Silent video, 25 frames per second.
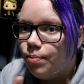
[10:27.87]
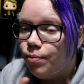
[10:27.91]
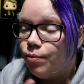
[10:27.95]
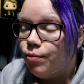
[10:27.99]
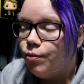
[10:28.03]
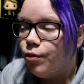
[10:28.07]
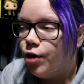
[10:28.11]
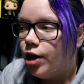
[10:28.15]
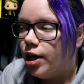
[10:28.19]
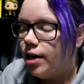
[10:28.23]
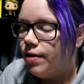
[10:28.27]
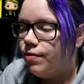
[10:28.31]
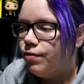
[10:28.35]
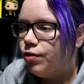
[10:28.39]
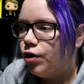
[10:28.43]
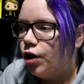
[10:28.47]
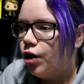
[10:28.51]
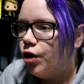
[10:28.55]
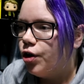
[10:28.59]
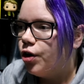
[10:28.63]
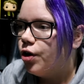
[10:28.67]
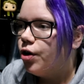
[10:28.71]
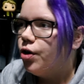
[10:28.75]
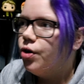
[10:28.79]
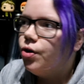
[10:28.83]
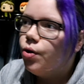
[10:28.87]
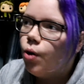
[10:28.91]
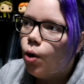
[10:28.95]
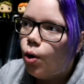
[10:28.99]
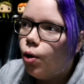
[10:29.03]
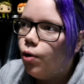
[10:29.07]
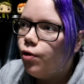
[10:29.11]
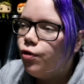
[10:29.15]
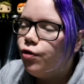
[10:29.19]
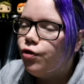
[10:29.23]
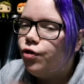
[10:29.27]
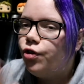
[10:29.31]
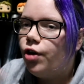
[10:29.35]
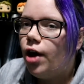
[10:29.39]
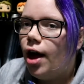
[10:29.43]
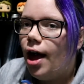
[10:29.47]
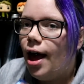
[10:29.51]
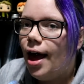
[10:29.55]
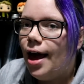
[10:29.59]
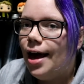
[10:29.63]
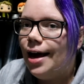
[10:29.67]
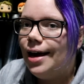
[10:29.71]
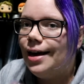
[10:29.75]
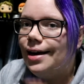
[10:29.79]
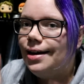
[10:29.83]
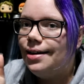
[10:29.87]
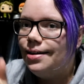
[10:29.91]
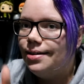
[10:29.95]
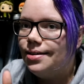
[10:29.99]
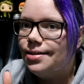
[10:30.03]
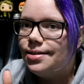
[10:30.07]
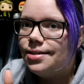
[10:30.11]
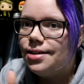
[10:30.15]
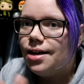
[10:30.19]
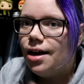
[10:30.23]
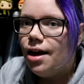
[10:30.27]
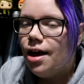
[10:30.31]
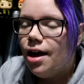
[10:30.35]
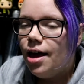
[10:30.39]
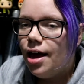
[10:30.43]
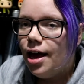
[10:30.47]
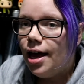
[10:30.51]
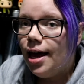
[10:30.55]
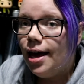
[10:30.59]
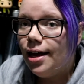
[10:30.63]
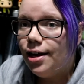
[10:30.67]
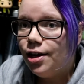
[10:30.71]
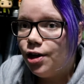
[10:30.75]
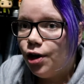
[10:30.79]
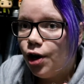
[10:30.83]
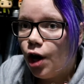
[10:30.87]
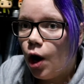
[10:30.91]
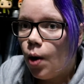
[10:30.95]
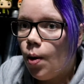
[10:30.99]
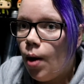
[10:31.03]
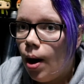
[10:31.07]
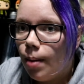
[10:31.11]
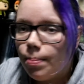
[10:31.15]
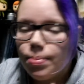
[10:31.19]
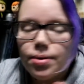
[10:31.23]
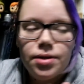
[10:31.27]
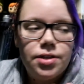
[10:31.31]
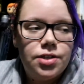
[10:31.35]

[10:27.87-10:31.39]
reading vlog off and it can go up.